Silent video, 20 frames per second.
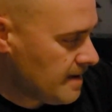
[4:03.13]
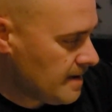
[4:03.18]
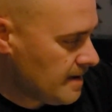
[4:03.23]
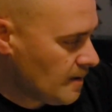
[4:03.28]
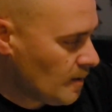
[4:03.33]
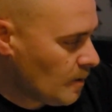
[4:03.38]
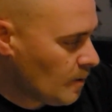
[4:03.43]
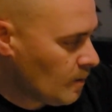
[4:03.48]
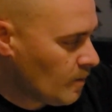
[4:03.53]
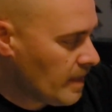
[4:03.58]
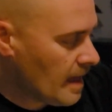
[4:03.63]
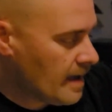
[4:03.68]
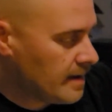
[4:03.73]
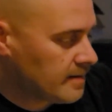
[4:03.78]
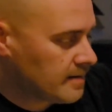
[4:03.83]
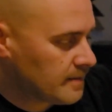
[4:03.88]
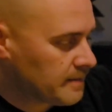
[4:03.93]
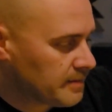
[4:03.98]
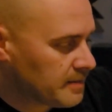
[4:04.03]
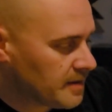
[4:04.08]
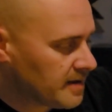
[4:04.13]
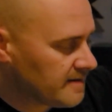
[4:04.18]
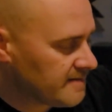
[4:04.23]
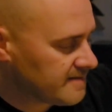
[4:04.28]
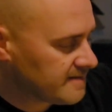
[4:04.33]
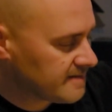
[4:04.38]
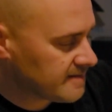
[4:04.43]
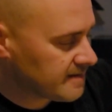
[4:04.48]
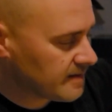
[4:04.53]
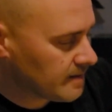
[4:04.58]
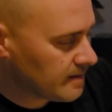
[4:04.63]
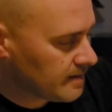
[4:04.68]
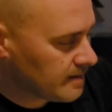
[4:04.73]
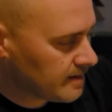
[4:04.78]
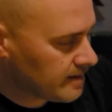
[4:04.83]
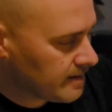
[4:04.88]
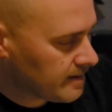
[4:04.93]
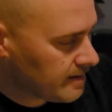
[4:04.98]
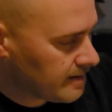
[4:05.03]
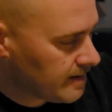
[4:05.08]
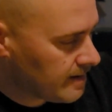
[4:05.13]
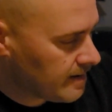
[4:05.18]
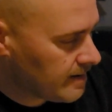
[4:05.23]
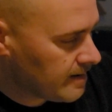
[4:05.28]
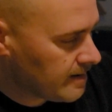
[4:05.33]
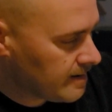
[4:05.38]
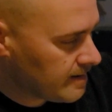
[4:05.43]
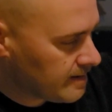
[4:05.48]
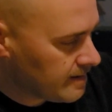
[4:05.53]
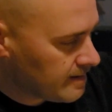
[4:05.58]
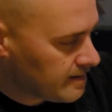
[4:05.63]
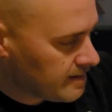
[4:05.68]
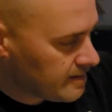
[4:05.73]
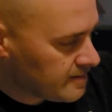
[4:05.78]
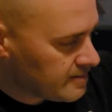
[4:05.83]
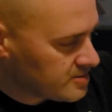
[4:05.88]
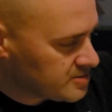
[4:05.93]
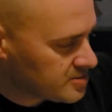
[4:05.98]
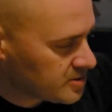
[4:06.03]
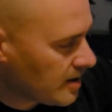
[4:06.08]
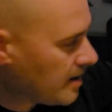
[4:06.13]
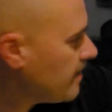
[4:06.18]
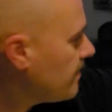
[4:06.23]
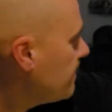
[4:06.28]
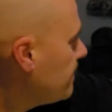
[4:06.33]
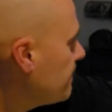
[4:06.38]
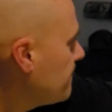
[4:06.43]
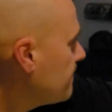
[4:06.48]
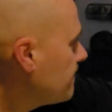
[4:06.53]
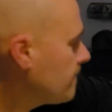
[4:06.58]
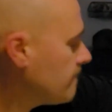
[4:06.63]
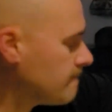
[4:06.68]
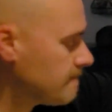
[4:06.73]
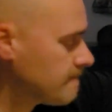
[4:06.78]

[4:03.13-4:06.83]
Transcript: and hold that into place until it dries.